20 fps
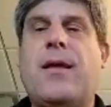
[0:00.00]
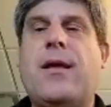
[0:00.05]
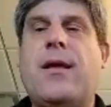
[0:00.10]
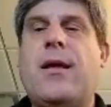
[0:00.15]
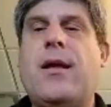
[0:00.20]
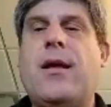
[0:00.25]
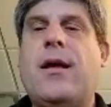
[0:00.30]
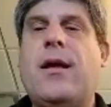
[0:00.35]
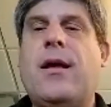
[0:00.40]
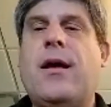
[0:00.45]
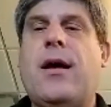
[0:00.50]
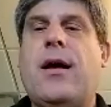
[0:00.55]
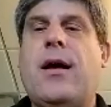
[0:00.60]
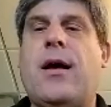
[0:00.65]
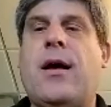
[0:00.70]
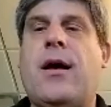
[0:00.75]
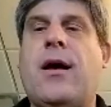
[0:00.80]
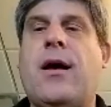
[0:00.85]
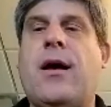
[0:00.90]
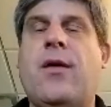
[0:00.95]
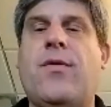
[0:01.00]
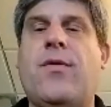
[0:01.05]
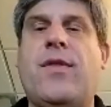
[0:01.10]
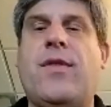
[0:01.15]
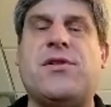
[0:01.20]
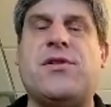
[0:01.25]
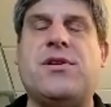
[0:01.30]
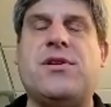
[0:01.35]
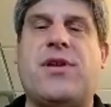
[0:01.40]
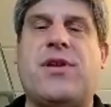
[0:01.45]
Uh, this
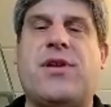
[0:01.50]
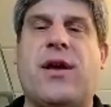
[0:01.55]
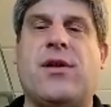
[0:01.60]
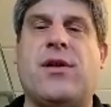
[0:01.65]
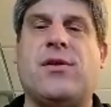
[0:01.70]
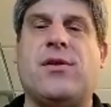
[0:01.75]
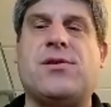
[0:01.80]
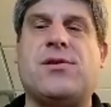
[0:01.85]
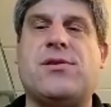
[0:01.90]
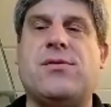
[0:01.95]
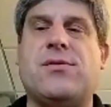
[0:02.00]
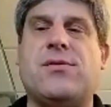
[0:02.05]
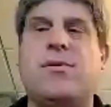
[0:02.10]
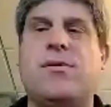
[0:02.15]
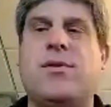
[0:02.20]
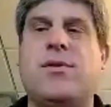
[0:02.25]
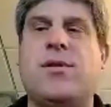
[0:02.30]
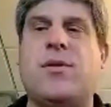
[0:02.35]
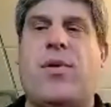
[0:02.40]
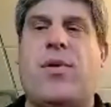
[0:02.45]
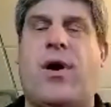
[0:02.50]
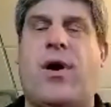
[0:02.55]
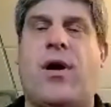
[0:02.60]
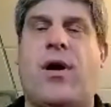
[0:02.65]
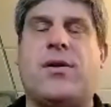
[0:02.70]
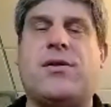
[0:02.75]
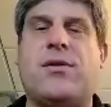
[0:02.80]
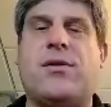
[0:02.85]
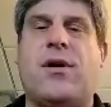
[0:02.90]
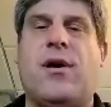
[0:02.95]
entails the
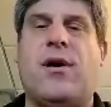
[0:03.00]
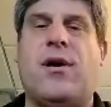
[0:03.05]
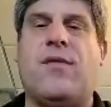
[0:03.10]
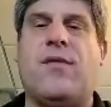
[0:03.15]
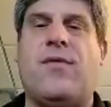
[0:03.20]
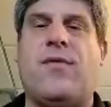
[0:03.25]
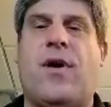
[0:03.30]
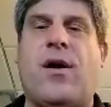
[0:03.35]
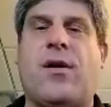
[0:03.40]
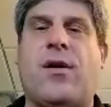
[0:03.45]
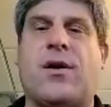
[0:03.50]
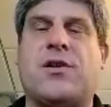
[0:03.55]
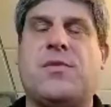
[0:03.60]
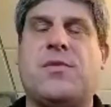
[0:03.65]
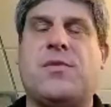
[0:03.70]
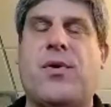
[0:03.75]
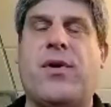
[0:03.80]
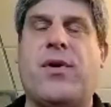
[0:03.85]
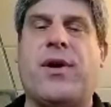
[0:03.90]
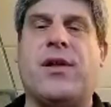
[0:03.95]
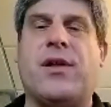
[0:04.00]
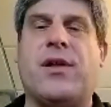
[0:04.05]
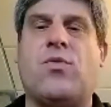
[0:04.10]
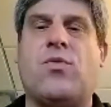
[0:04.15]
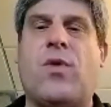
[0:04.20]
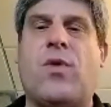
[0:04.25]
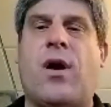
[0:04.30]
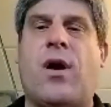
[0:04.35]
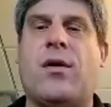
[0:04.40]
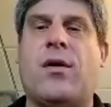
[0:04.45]
part of our experience
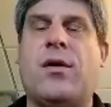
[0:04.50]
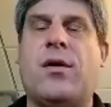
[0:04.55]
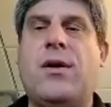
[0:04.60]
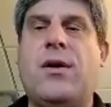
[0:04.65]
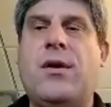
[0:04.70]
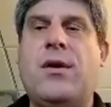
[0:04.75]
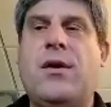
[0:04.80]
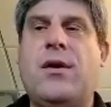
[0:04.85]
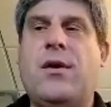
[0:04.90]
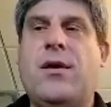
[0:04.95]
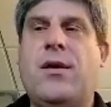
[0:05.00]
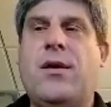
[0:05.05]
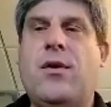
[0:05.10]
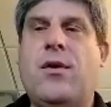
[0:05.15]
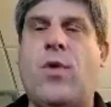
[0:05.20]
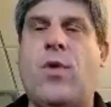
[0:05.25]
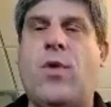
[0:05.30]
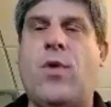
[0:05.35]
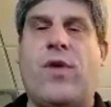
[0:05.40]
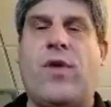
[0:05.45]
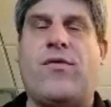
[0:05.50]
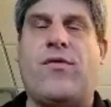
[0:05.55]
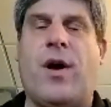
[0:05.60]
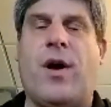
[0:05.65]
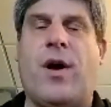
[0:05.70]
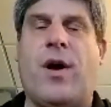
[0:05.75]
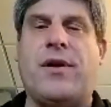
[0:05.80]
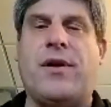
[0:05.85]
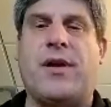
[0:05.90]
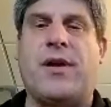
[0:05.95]
where when we've
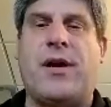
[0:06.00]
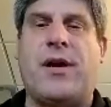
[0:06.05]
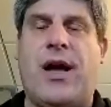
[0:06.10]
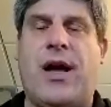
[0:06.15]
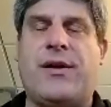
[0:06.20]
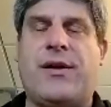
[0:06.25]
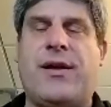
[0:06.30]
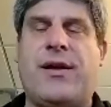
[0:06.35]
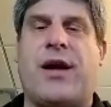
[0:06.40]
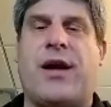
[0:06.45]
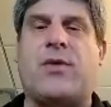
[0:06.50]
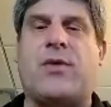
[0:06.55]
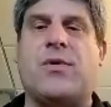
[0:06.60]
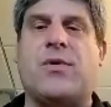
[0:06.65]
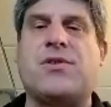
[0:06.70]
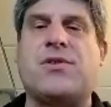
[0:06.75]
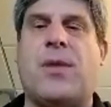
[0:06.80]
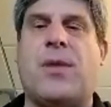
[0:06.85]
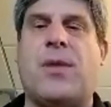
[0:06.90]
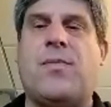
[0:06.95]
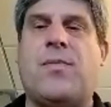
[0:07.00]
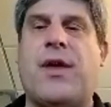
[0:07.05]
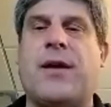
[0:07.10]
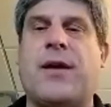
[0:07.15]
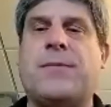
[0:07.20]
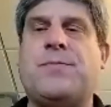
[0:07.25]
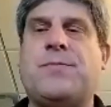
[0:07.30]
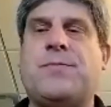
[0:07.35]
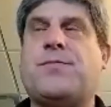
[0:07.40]
come into contact with something